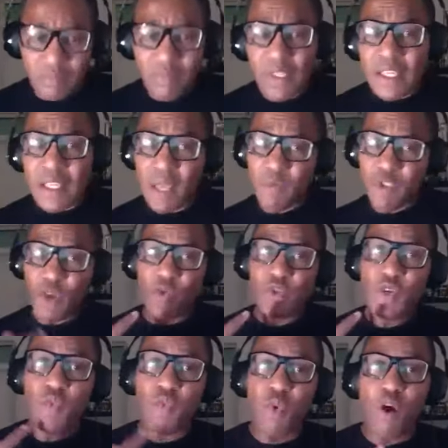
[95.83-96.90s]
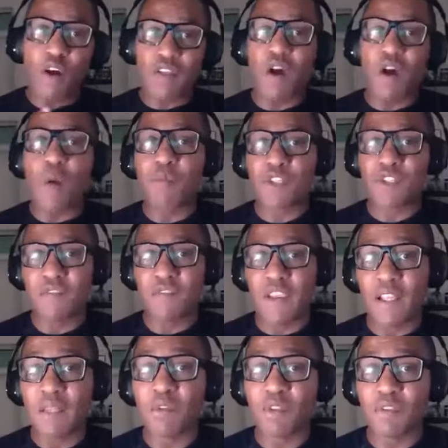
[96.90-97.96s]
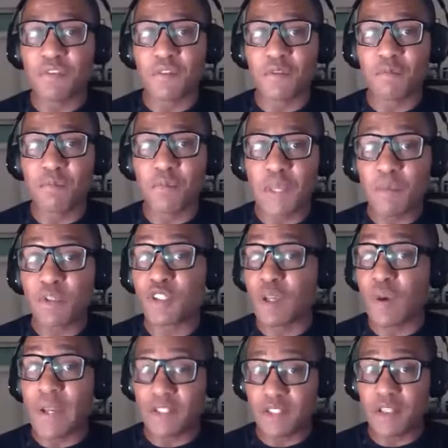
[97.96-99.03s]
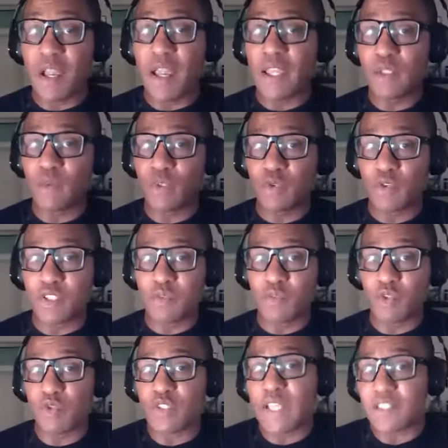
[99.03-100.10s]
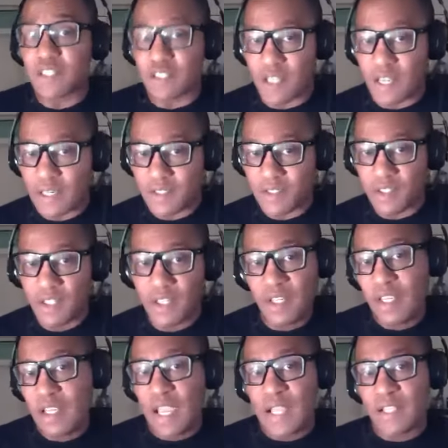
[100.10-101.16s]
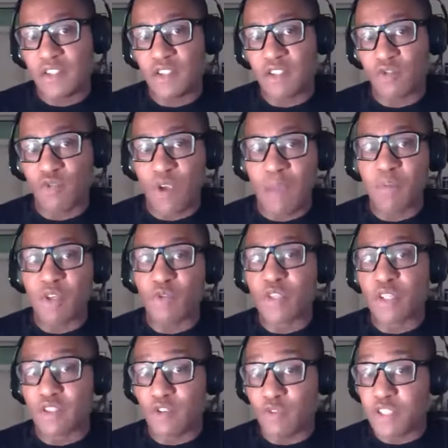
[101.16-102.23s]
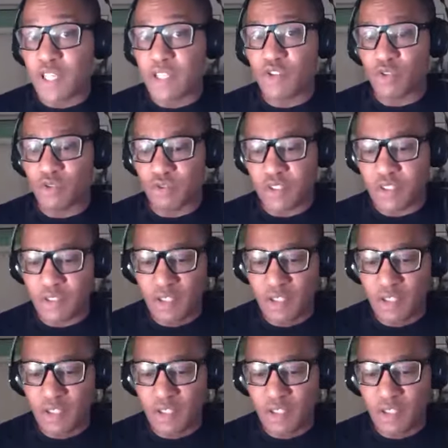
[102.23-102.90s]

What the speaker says: there was only one option available for people to go outside, which was exercise and to grab your essentials.